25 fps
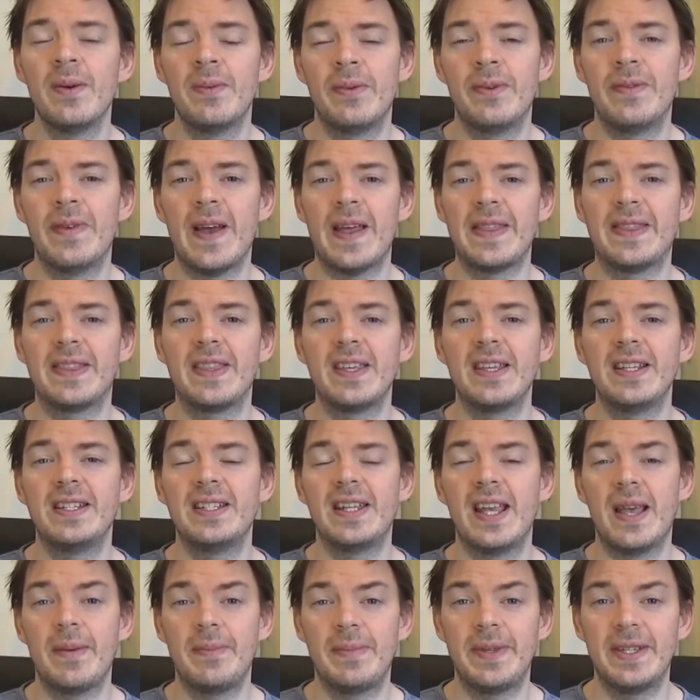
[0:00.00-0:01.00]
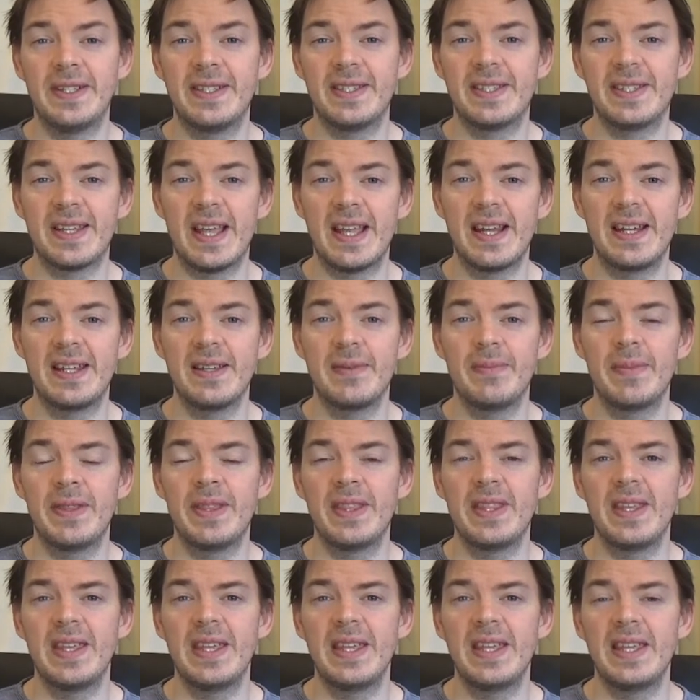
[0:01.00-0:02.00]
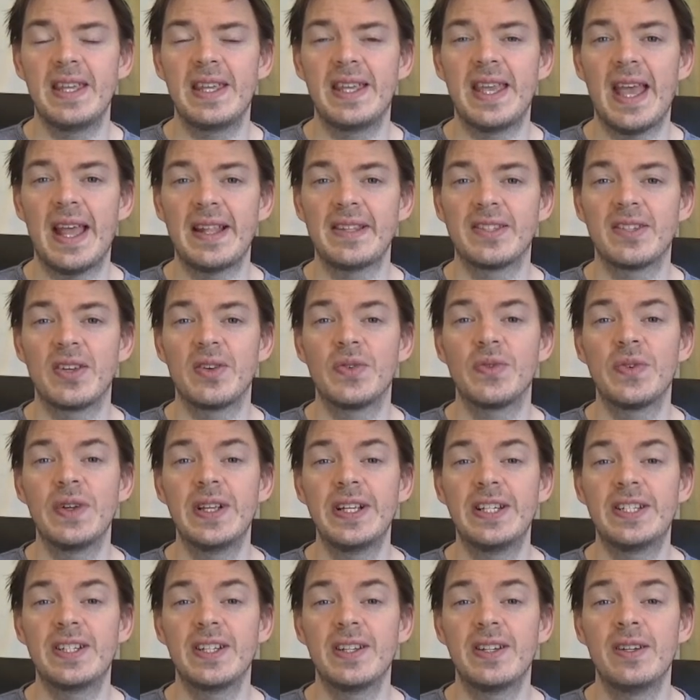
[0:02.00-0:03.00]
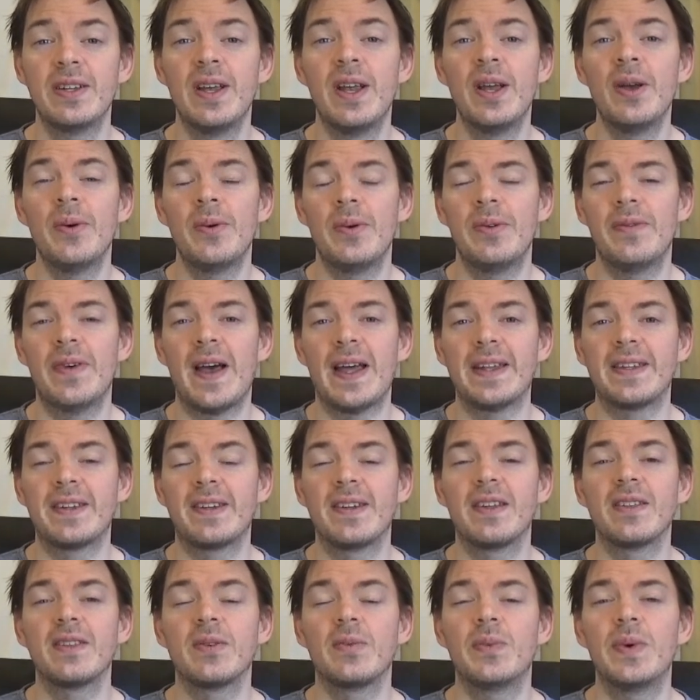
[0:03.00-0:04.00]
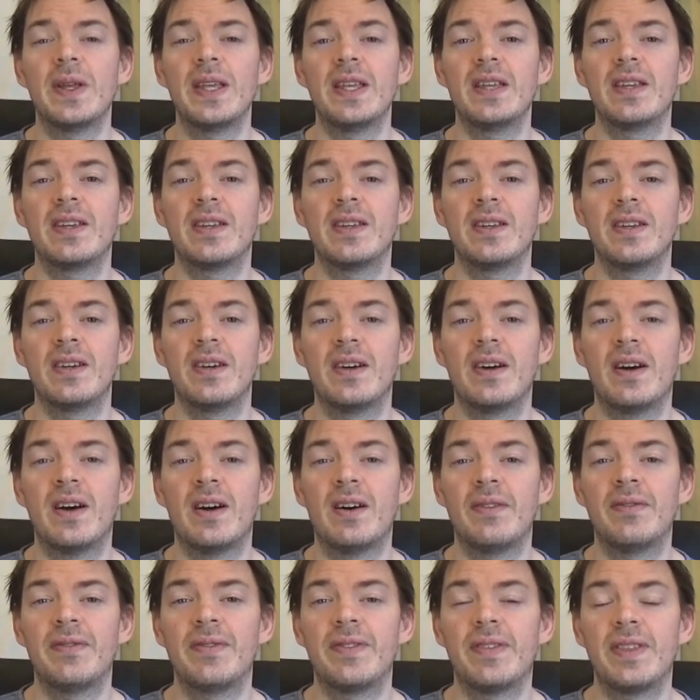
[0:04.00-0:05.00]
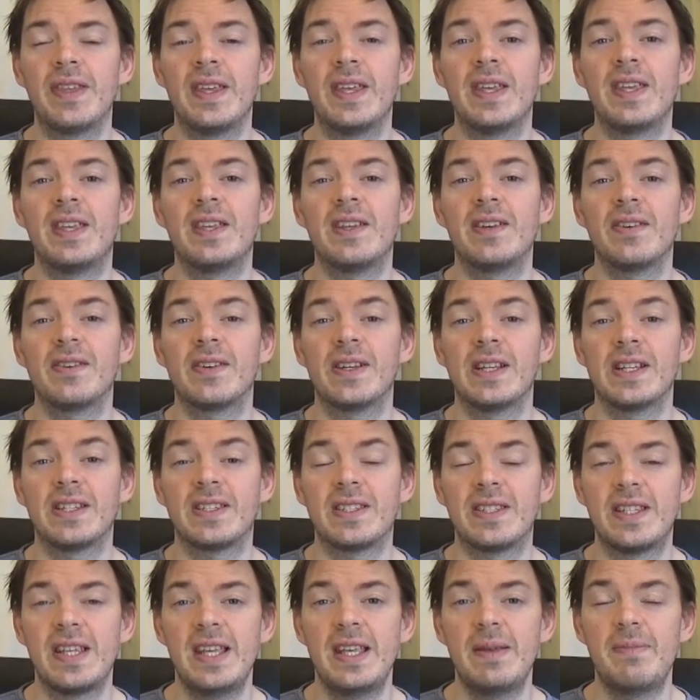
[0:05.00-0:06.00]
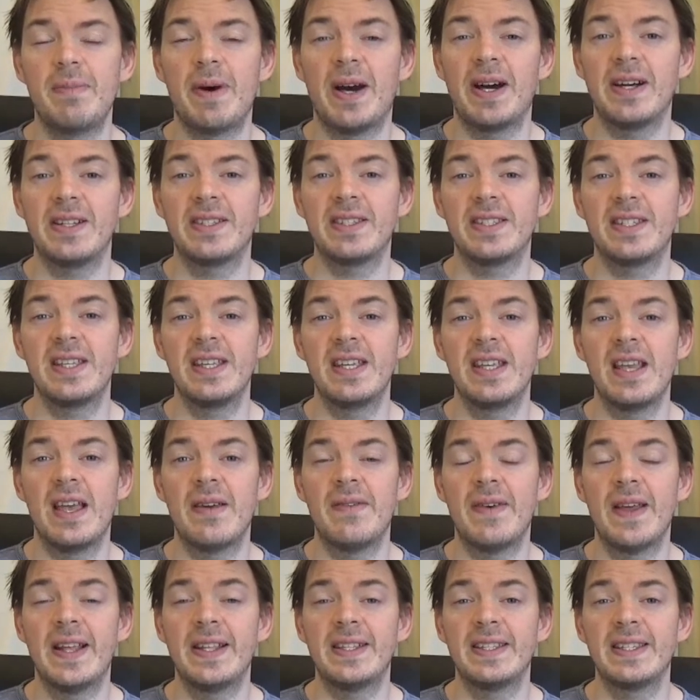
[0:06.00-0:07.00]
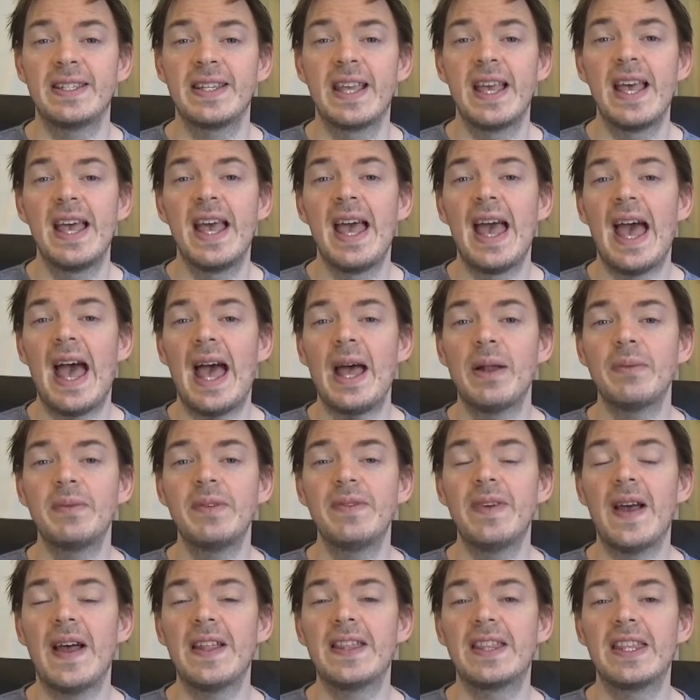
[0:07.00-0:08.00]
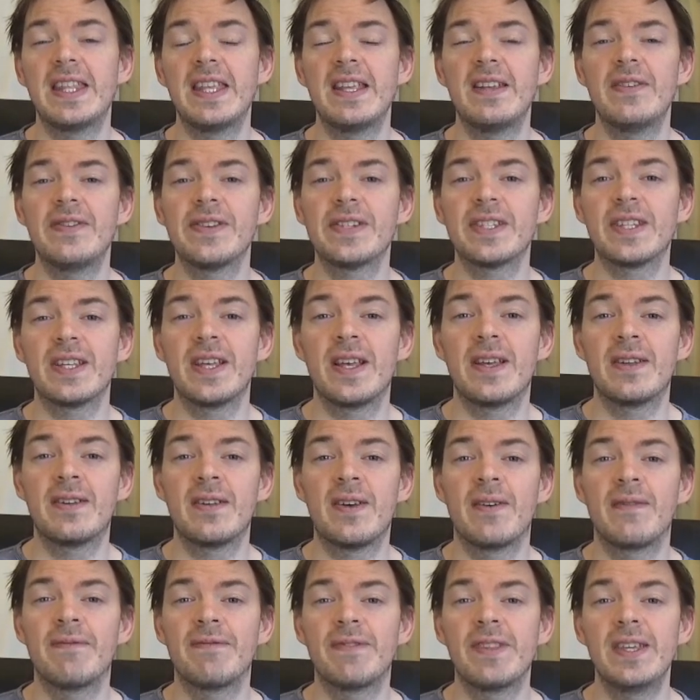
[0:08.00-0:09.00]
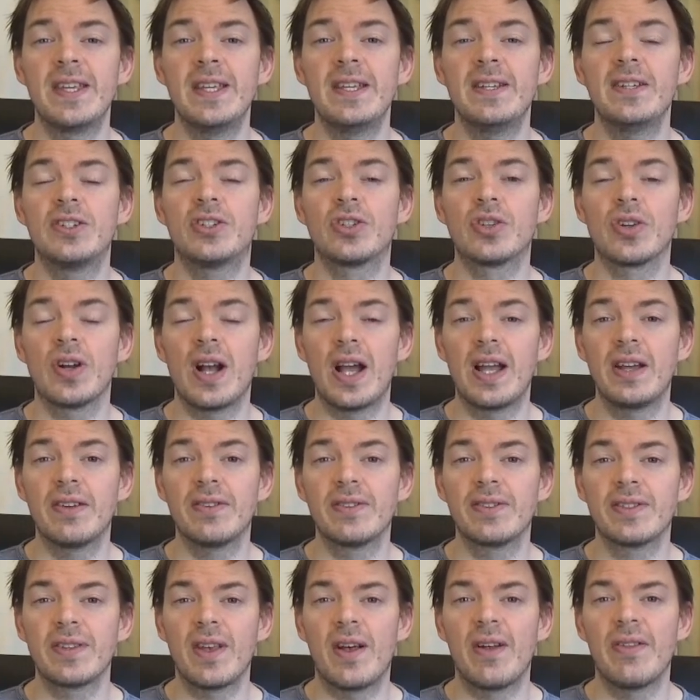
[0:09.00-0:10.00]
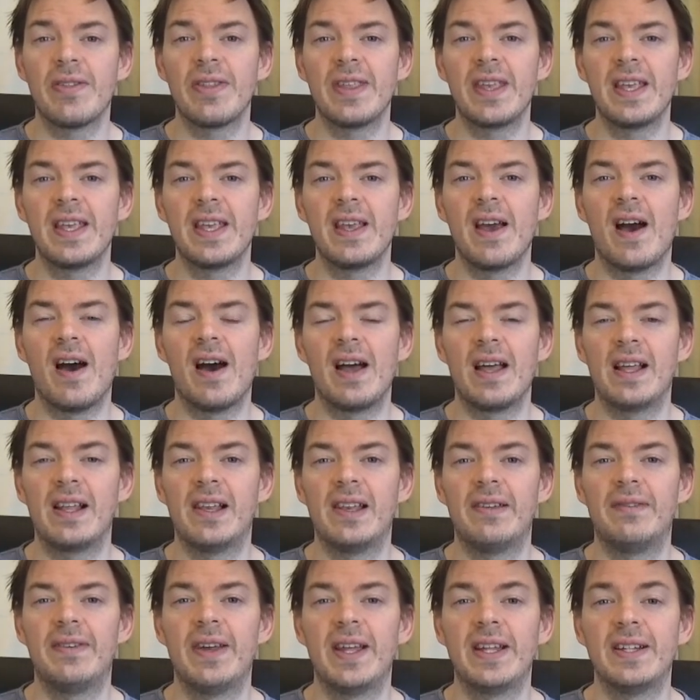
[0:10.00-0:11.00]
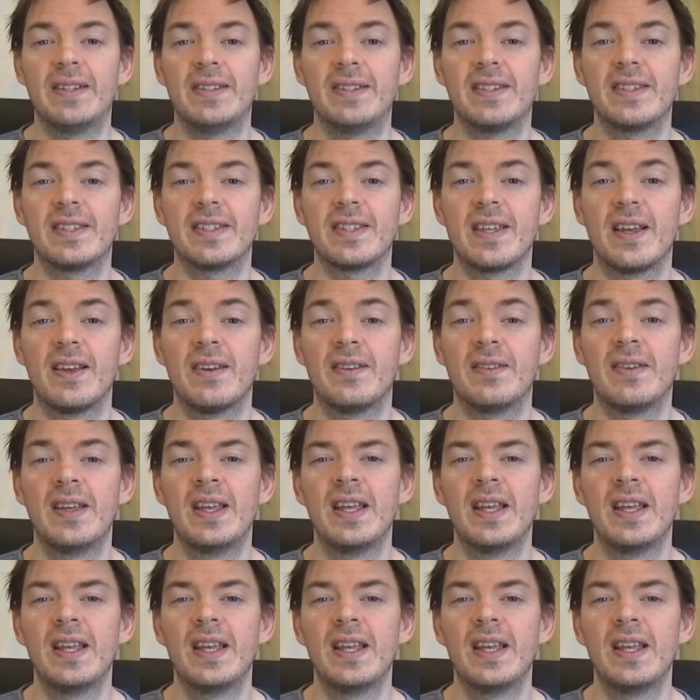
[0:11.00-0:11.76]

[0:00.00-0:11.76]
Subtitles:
We've had the Champion Stadium in the Kanto region, we've had another week of the Curious Tea Party event, and we've had the return of the Trials on the Isle event. So